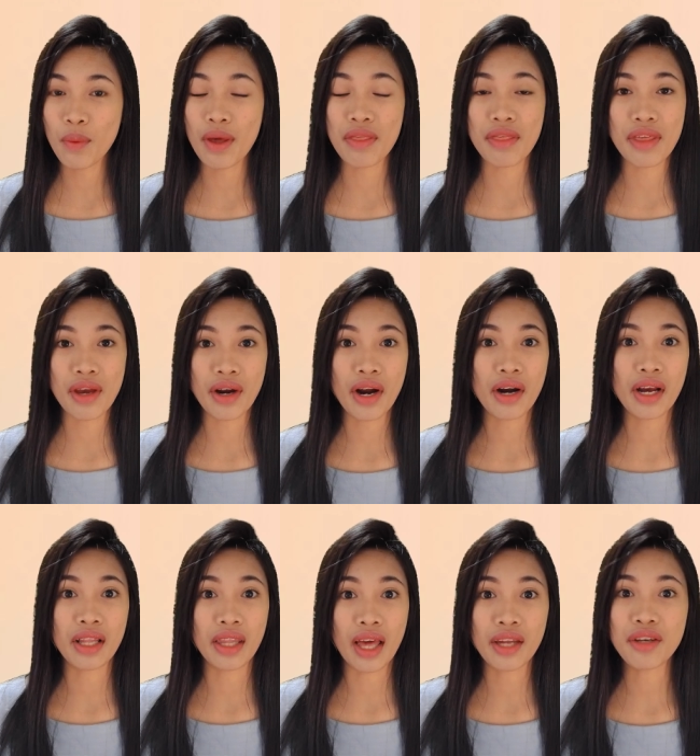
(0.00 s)
when there are
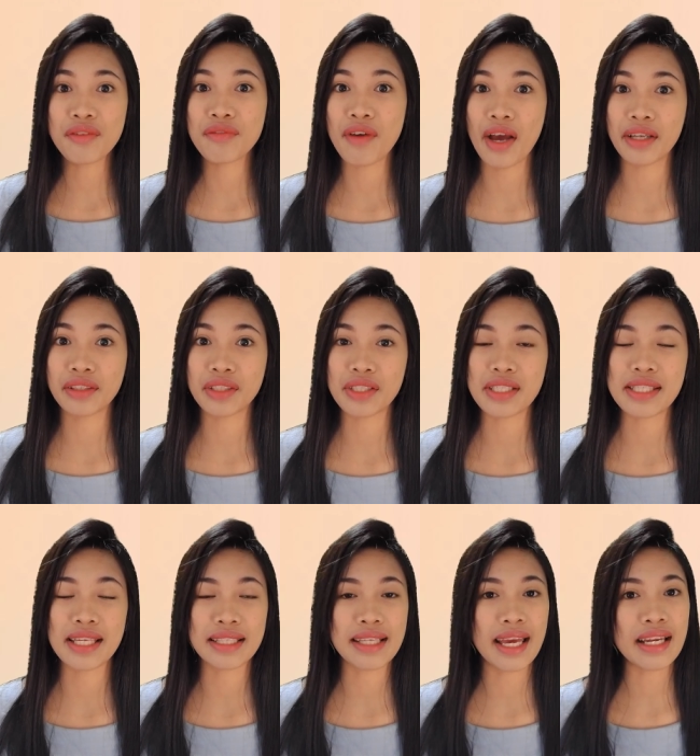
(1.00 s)
a lot of factors
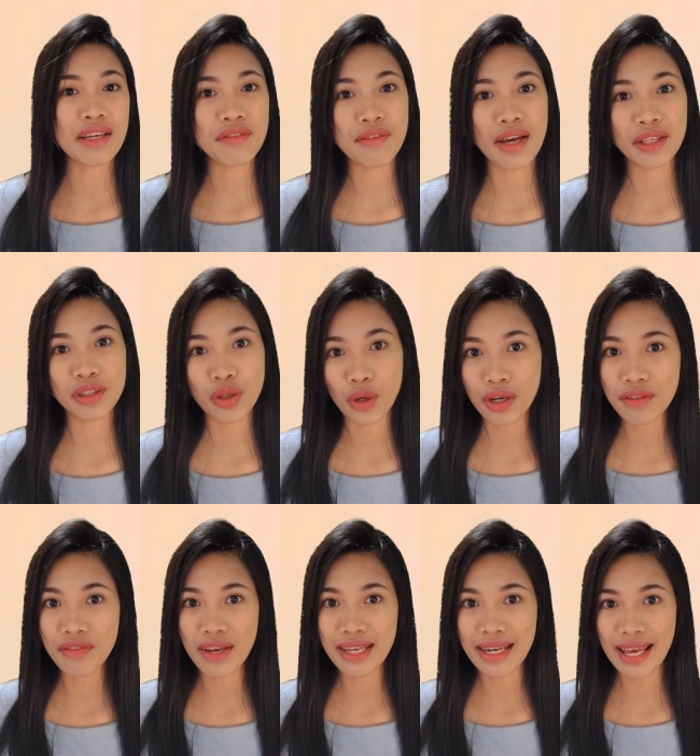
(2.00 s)
that can affect your
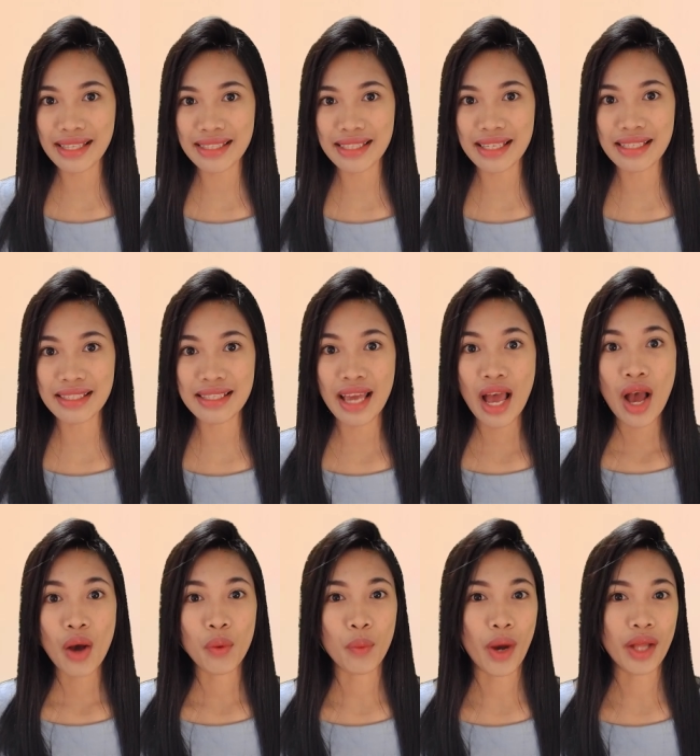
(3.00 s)
finances
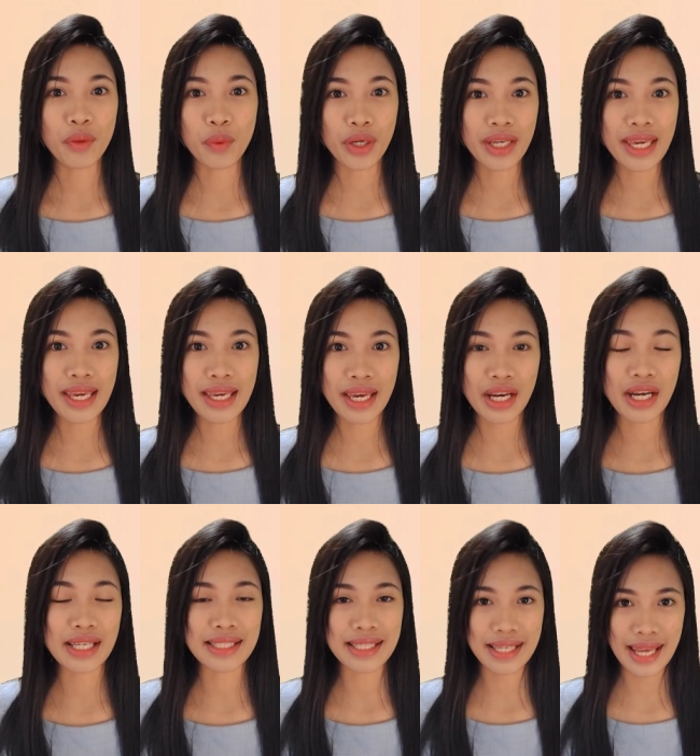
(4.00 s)
while working here
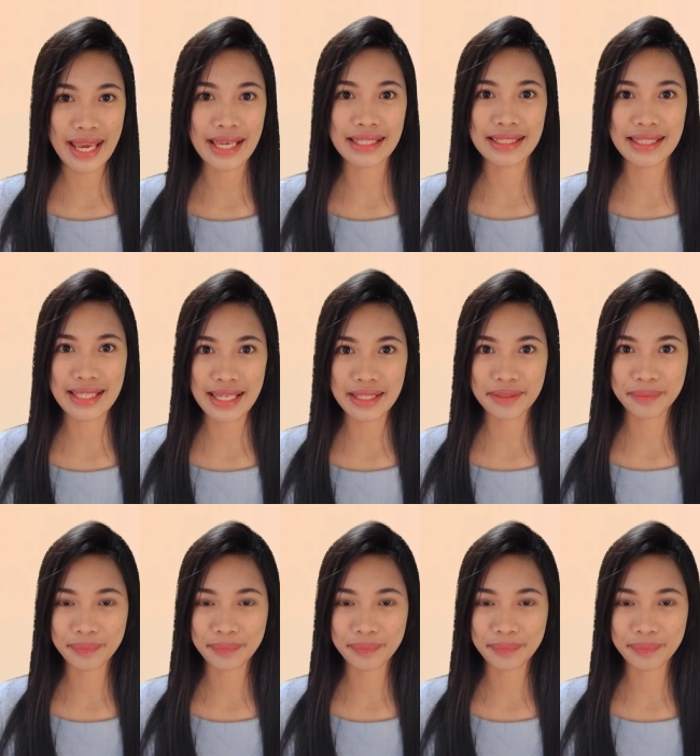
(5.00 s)
as an A L T.